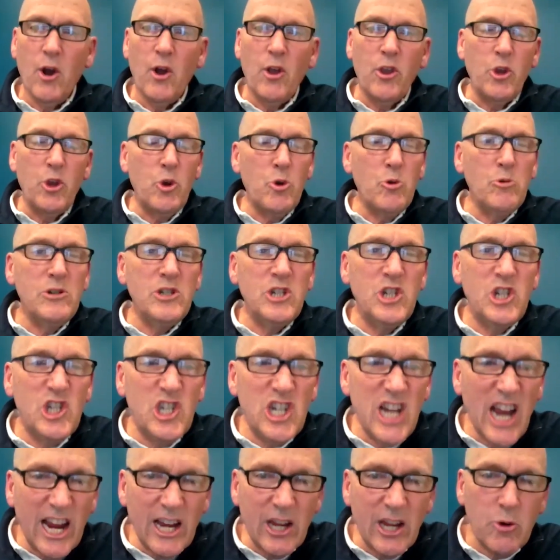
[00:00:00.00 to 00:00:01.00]
You
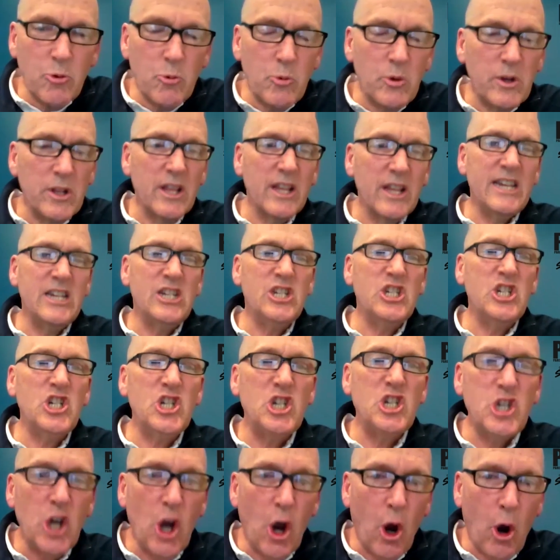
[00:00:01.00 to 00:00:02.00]
genuinely
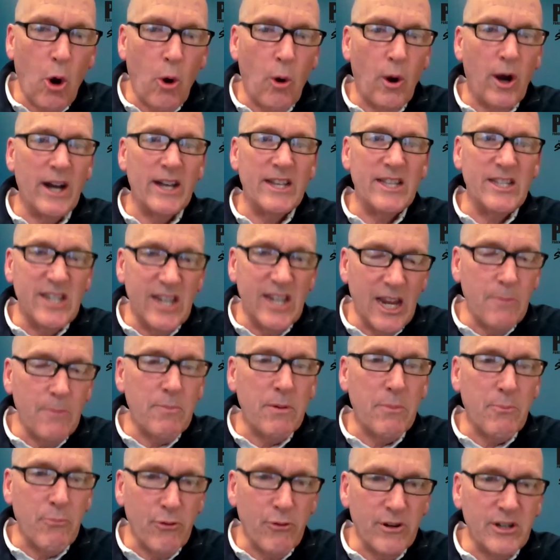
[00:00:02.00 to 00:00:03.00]
show a deep
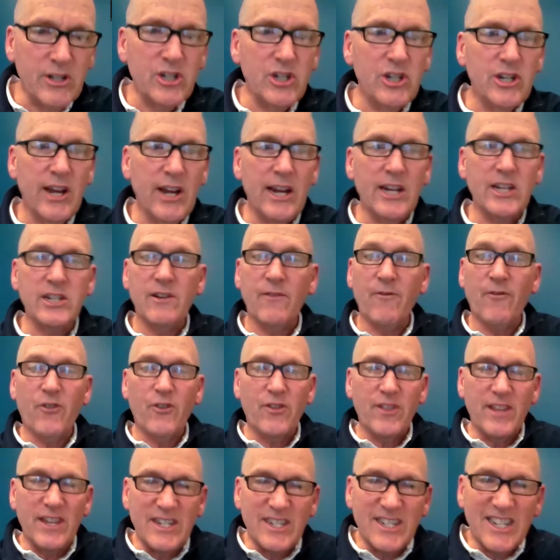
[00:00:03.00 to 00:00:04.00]
appreciation for
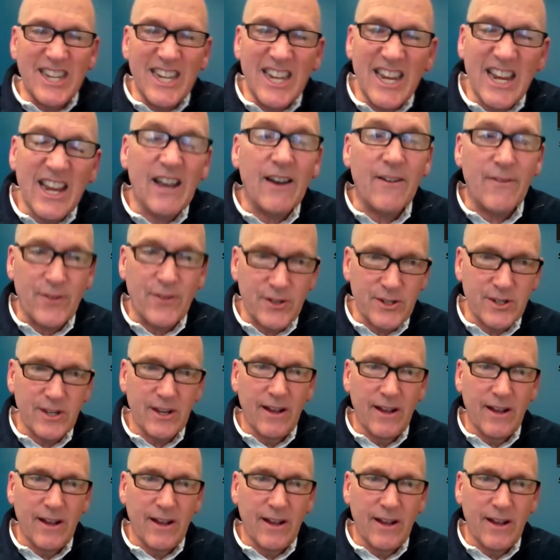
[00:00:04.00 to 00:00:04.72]
these gifts